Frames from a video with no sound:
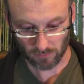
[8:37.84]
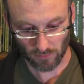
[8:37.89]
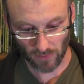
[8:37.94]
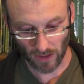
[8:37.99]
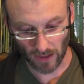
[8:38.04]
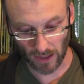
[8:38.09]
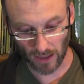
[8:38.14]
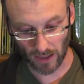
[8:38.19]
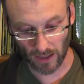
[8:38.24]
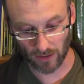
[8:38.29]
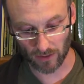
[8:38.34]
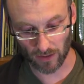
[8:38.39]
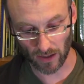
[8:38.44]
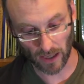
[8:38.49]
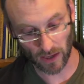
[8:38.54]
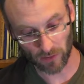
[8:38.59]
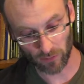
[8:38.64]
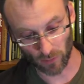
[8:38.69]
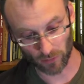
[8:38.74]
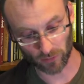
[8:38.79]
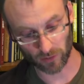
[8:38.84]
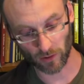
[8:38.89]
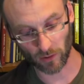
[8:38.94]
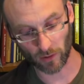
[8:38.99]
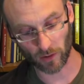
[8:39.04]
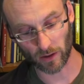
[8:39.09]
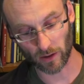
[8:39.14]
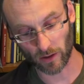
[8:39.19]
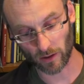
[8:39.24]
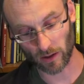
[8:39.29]
And I've
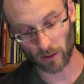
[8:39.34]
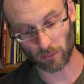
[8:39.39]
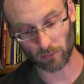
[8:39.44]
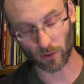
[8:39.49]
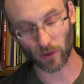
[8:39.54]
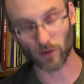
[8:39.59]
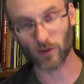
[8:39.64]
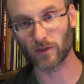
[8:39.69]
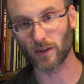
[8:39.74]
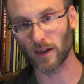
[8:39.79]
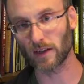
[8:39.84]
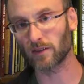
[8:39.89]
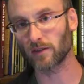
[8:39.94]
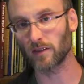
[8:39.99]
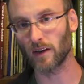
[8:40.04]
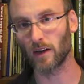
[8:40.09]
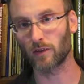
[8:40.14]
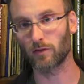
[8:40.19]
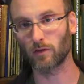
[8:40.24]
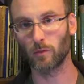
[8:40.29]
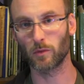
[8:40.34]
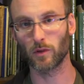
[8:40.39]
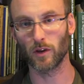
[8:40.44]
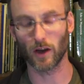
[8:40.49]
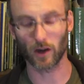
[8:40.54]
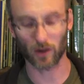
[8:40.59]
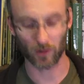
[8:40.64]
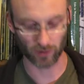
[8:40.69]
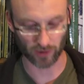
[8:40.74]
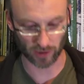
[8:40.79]
also approached that site from an
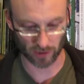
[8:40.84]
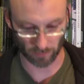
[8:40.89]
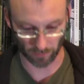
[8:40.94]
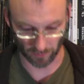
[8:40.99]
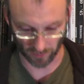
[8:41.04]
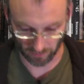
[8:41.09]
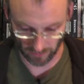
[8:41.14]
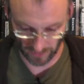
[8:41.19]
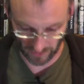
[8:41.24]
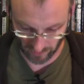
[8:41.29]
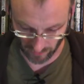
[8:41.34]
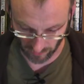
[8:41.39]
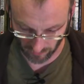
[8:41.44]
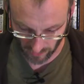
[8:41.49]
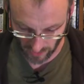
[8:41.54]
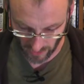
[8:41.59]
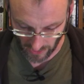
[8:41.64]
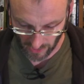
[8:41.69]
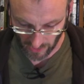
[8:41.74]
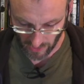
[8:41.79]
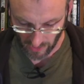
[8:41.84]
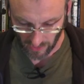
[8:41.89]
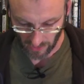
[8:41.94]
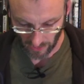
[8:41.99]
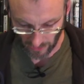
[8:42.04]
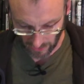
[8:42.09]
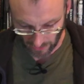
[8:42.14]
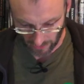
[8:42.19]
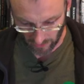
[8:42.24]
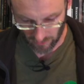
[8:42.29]
archaeological perspective,
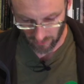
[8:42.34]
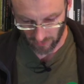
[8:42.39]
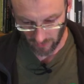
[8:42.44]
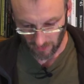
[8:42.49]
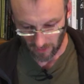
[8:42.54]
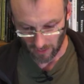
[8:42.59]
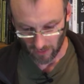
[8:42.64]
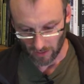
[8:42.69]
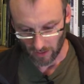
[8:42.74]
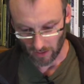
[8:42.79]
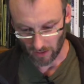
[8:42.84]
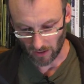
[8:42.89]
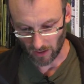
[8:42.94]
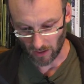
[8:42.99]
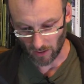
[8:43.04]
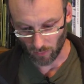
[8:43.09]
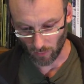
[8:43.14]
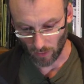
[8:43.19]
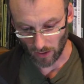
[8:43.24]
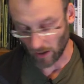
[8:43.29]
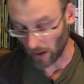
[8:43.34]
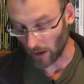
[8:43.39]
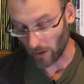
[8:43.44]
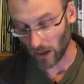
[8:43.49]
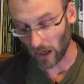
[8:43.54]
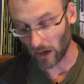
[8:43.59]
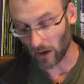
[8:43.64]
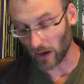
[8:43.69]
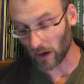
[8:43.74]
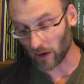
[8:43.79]
and well,
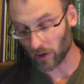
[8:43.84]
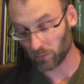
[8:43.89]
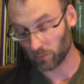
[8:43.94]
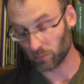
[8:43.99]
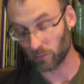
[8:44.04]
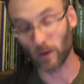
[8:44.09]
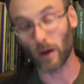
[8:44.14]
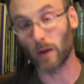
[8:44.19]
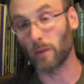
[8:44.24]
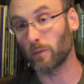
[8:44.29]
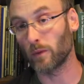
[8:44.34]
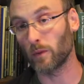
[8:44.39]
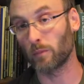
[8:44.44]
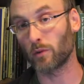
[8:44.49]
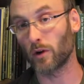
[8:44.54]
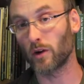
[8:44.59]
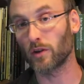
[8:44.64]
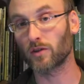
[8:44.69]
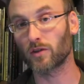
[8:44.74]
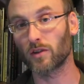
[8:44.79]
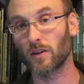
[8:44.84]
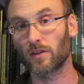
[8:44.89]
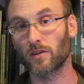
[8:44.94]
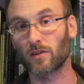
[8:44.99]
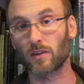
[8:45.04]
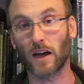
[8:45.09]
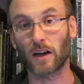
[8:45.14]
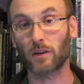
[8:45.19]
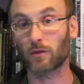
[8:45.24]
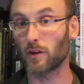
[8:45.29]
I approached
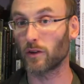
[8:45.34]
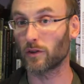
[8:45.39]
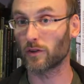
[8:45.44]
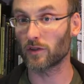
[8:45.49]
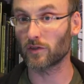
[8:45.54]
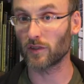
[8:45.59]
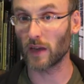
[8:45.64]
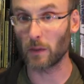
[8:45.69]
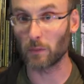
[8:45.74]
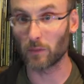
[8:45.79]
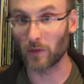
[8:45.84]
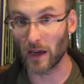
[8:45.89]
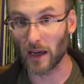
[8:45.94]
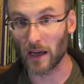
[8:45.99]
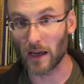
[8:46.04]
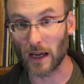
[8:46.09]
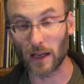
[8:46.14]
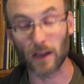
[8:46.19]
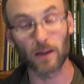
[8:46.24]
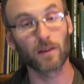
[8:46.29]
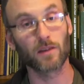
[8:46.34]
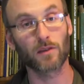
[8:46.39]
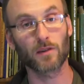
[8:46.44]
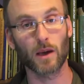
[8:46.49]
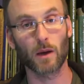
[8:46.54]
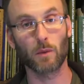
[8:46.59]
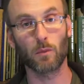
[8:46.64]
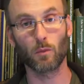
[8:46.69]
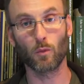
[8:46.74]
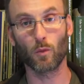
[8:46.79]
this actually on the same day and in the
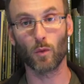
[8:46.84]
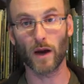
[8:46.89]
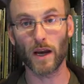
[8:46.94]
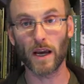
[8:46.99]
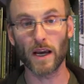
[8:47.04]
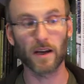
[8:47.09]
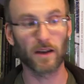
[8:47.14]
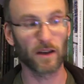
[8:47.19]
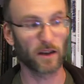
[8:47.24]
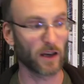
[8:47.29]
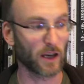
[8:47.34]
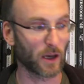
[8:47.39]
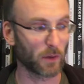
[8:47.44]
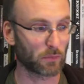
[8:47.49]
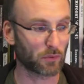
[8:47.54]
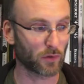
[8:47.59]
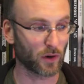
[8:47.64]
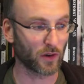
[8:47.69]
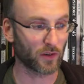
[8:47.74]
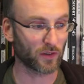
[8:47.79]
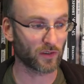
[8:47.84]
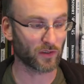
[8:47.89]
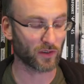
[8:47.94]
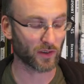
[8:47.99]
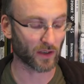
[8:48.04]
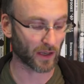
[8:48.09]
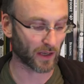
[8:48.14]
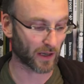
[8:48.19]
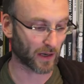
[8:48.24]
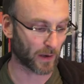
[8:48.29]
same way that I approached
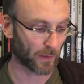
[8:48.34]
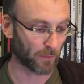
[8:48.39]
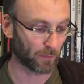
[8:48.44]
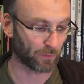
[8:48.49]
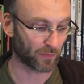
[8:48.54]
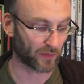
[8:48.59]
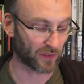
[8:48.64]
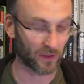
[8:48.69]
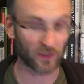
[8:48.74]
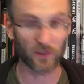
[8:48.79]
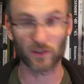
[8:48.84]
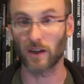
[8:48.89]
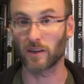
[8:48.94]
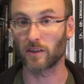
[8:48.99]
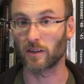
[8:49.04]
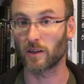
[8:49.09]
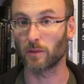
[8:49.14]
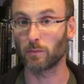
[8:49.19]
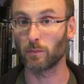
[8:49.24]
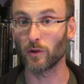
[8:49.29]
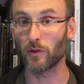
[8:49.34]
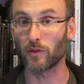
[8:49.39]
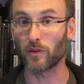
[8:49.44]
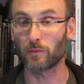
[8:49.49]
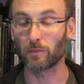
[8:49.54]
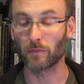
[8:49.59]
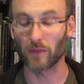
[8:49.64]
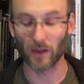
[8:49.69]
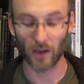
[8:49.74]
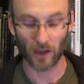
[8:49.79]
the site at the Punt,
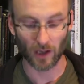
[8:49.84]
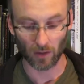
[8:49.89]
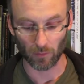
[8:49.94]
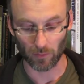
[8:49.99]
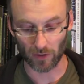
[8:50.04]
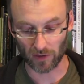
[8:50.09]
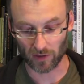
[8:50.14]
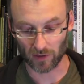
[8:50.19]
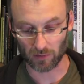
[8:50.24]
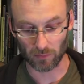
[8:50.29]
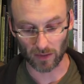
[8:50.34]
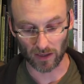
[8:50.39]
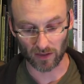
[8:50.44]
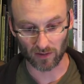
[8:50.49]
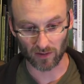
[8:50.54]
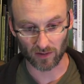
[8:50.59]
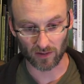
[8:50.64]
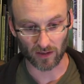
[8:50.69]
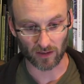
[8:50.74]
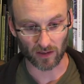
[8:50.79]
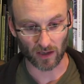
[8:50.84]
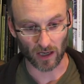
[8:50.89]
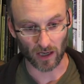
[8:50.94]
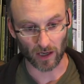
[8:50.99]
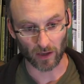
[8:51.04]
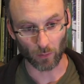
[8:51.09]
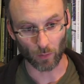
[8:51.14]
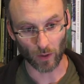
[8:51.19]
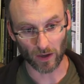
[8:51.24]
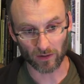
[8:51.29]
which meant that
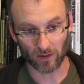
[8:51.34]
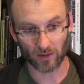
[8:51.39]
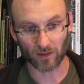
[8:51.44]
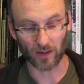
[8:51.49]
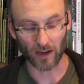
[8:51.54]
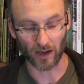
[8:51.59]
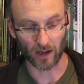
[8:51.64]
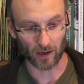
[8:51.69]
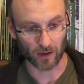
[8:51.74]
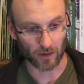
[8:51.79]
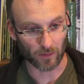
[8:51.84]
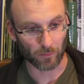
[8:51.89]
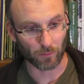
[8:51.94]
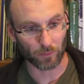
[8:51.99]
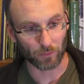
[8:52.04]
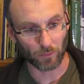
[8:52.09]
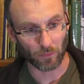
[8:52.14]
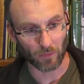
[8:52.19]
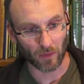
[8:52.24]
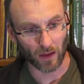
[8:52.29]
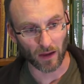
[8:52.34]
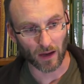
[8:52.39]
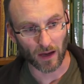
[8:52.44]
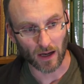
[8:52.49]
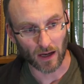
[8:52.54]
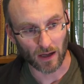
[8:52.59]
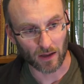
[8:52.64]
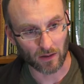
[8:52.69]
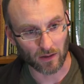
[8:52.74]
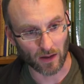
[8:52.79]
I went there
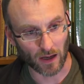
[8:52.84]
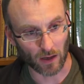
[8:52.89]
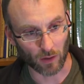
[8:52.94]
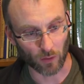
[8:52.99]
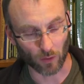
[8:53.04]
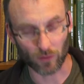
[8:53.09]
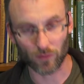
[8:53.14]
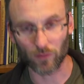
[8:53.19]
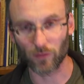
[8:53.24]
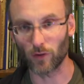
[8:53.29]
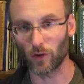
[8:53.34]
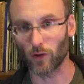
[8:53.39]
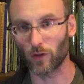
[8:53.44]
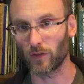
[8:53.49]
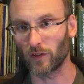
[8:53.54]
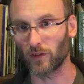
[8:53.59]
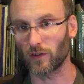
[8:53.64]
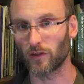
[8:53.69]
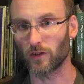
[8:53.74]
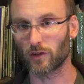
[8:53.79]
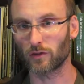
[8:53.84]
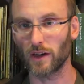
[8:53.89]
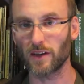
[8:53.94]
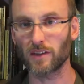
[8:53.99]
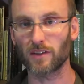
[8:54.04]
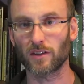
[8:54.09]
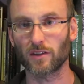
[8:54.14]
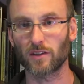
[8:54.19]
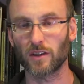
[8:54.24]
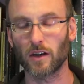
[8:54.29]
and I looked for physical
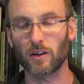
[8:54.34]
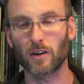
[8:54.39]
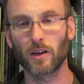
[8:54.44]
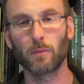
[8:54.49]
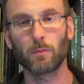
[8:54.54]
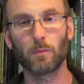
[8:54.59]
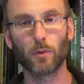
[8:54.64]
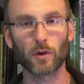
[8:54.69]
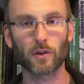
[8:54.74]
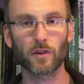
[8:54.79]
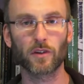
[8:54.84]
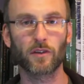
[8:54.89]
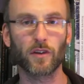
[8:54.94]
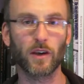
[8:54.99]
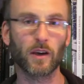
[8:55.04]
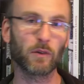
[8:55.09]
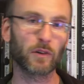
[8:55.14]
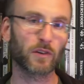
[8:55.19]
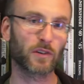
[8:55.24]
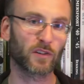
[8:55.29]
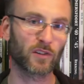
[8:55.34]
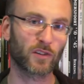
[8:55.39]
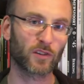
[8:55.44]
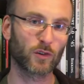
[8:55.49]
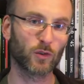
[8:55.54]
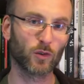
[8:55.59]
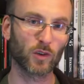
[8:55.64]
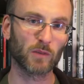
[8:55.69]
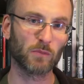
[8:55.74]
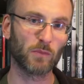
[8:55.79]
traces. Now, the important thing with the
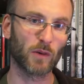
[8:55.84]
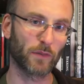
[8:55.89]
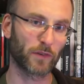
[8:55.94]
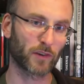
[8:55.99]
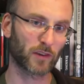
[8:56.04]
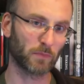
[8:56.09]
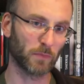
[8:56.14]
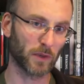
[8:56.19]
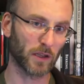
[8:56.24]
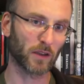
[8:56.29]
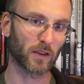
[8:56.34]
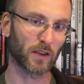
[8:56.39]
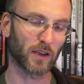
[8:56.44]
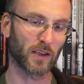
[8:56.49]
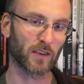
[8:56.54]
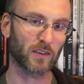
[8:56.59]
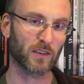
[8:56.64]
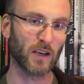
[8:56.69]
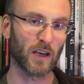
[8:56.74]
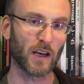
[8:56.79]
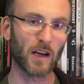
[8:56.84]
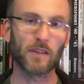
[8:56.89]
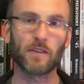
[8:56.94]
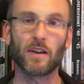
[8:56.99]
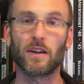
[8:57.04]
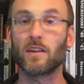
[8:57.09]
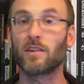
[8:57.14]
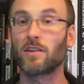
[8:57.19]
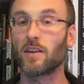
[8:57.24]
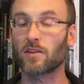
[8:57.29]
school in Bovensmilde is
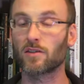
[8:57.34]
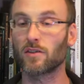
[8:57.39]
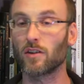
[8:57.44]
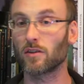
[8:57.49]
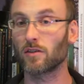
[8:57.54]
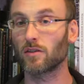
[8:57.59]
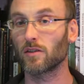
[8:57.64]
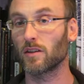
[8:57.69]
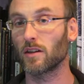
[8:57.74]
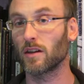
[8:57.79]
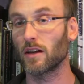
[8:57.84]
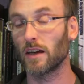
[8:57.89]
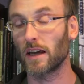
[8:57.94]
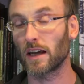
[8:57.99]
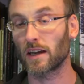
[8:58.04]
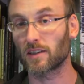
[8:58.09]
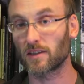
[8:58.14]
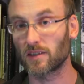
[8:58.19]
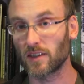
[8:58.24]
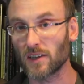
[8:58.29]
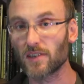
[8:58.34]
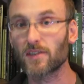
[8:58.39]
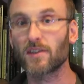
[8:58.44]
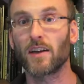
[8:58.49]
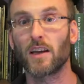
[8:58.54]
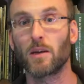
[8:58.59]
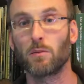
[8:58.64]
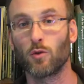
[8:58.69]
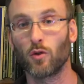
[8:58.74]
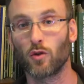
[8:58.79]
that it does not exist
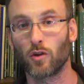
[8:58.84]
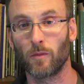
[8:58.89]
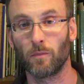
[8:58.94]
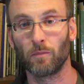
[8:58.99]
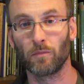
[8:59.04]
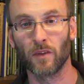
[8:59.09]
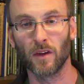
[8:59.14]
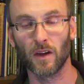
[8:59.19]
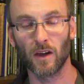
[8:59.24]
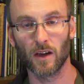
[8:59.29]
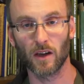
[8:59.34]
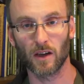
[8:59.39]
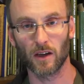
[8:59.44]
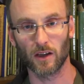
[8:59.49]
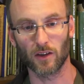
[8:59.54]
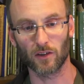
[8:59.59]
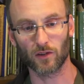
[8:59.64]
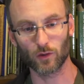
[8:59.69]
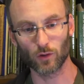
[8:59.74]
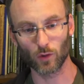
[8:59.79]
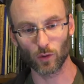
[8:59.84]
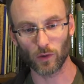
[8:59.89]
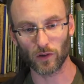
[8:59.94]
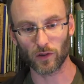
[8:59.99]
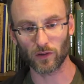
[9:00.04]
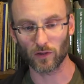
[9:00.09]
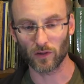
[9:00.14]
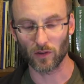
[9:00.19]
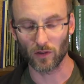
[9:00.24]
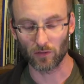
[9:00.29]
anymore. The school
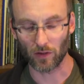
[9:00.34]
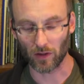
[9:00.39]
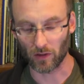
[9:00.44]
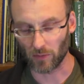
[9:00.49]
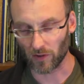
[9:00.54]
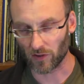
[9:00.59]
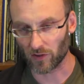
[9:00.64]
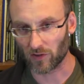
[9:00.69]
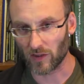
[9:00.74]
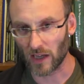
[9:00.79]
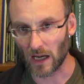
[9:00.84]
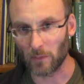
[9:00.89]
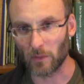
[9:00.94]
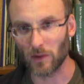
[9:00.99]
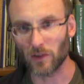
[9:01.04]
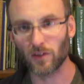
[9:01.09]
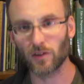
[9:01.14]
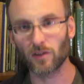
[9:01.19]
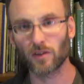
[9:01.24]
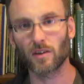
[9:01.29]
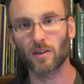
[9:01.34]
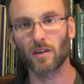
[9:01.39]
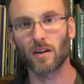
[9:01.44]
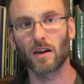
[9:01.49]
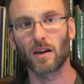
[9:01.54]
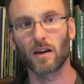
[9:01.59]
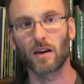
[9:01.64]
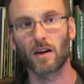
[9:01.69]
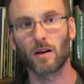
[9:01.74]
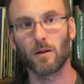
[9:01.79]
was very much damaged.
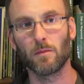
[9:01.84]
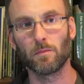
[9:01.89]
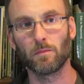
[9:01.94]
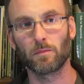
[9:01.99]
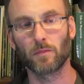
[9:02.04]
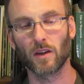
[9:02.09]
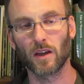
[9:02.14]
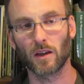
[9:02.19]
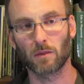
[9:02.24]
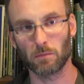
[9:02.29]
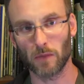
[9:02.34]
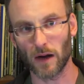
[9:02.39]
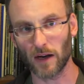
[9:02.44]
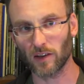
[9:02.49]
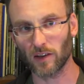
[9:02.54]
It might